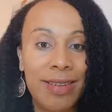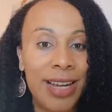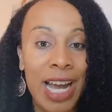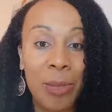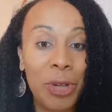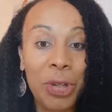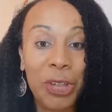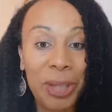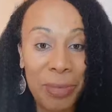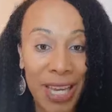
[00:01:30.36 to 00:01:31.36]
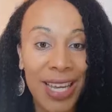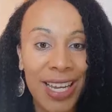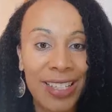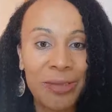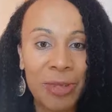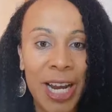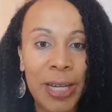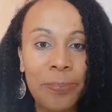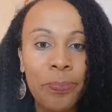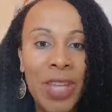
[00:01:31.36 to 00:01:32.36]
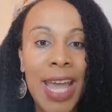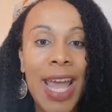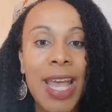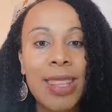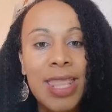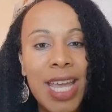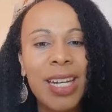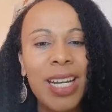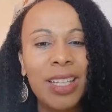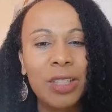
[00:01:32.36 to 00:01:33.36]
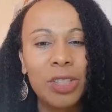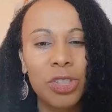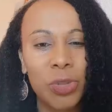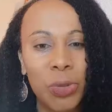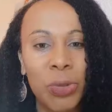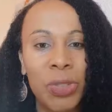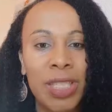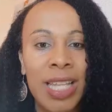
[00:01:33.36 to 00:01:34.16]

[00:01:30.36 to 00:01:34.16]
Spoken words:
I'm not gonna make it, right? And then I understood